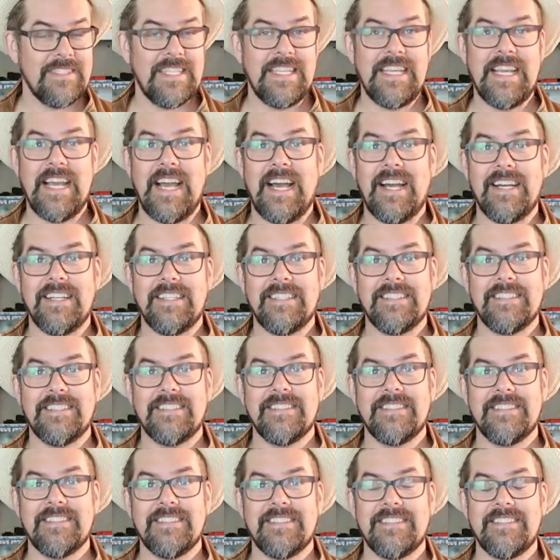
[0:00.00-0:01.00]
Yeah,
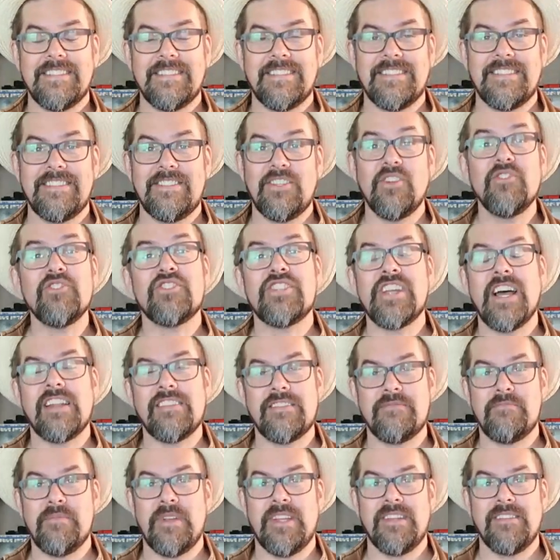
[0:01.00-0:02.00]
don't
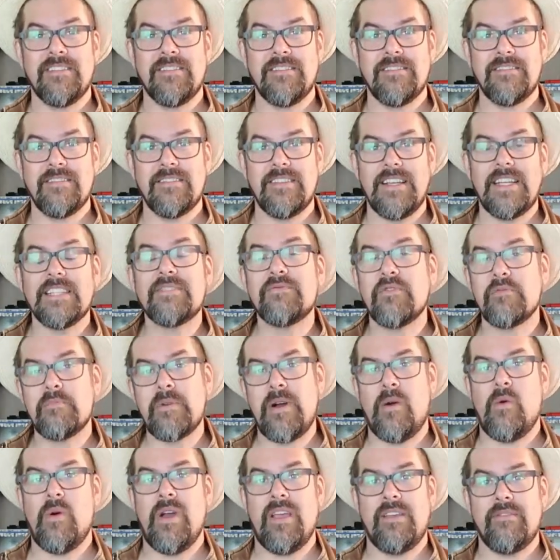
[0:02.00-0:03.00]
judge me. It's for
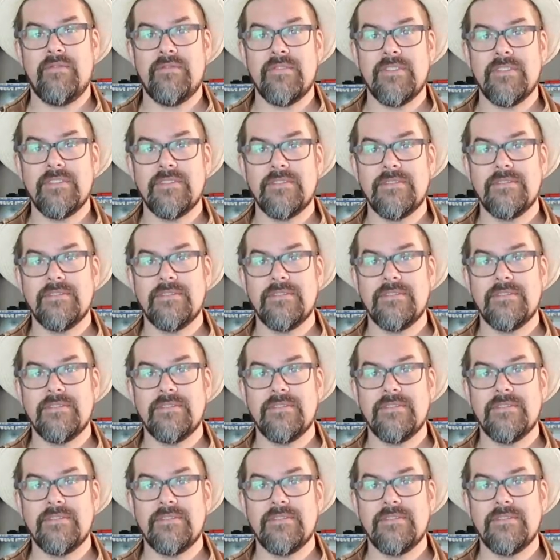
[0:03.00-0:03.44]
my wife.